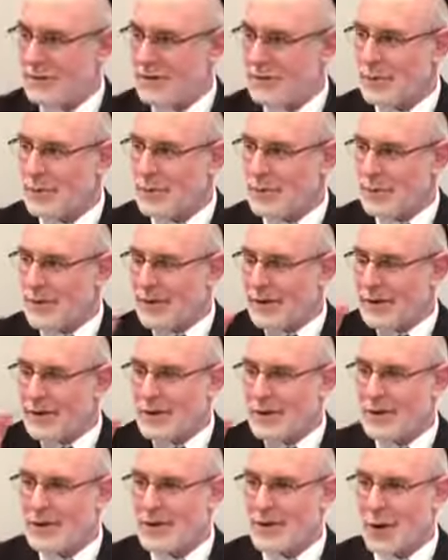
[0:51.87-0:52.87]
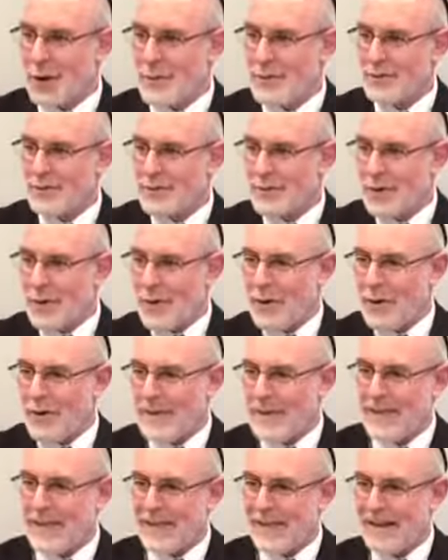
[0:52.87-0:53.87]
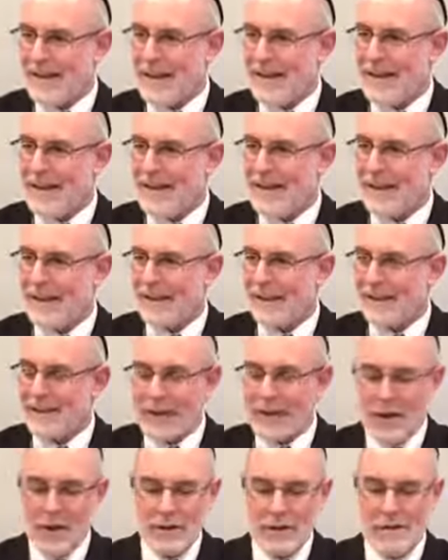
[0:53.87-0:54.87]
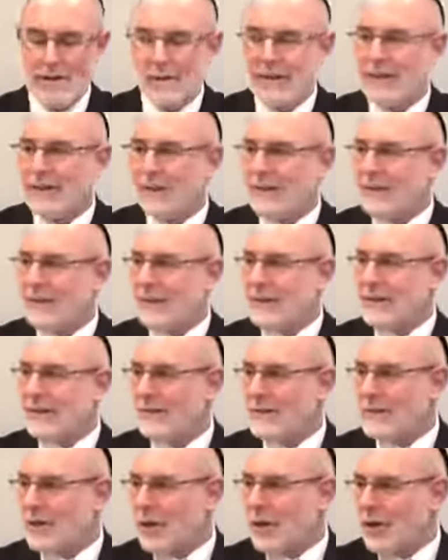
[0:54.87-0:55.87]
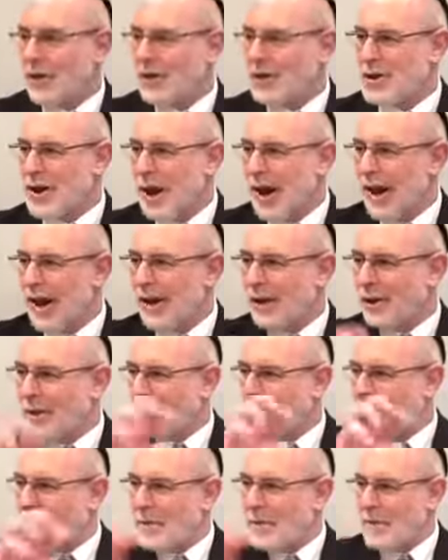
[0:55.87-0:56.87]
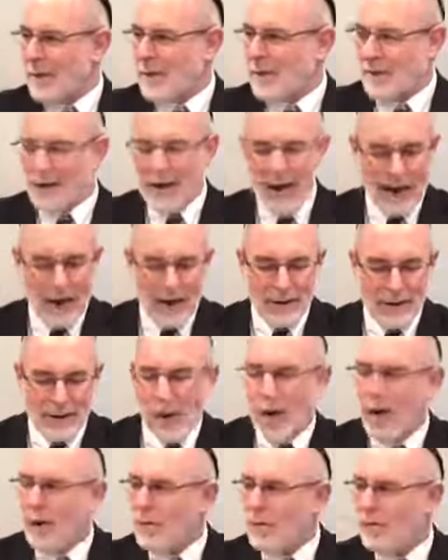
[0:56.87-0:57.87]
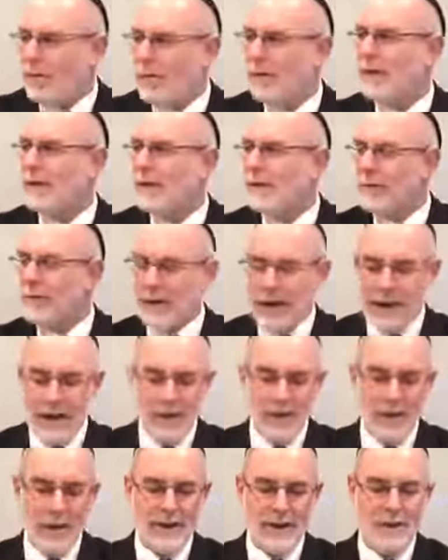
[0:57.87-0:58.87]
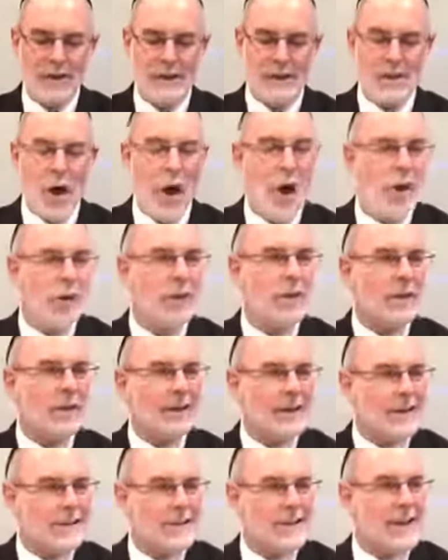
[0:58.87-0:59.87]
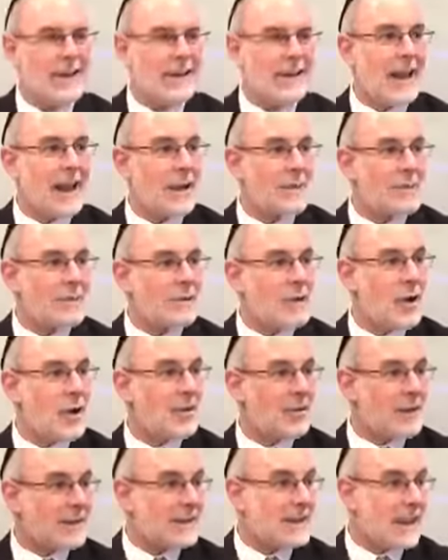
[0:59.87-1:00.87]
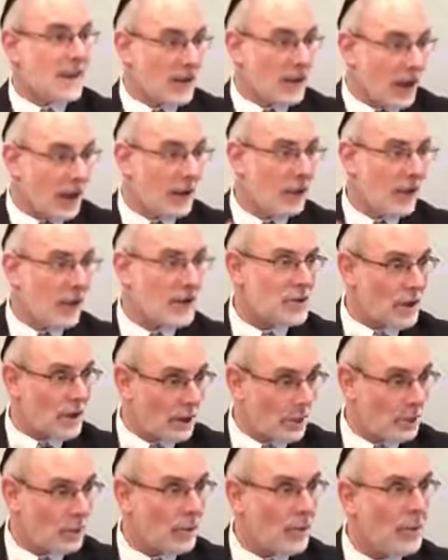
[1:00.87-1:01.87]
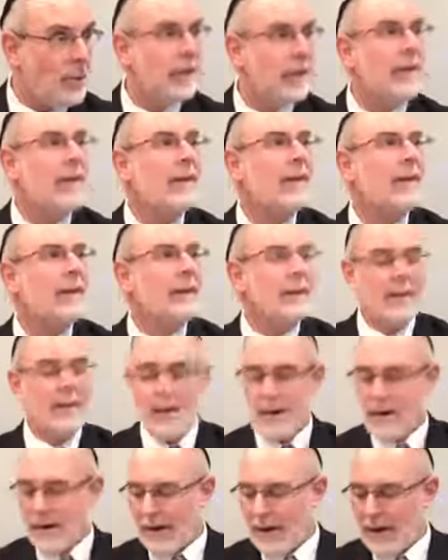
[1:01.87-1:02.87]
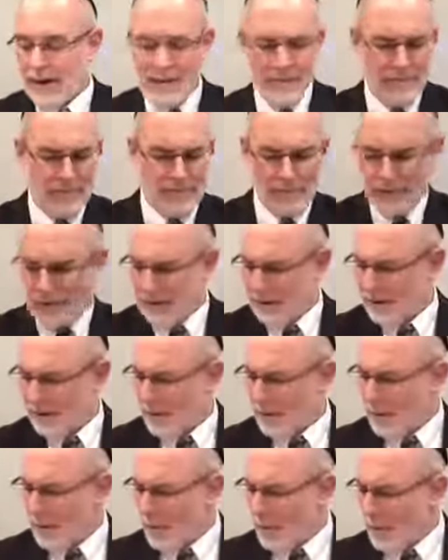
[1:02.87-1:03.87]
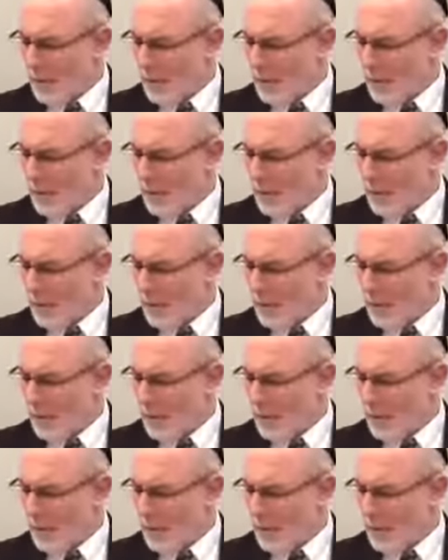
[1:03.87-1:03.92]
between the stones of the, you know, unless he was the third child, or maybe the third, I don't know. Anyways, he's known, his nickname is known as the, the Leshem. Okay, a little bit more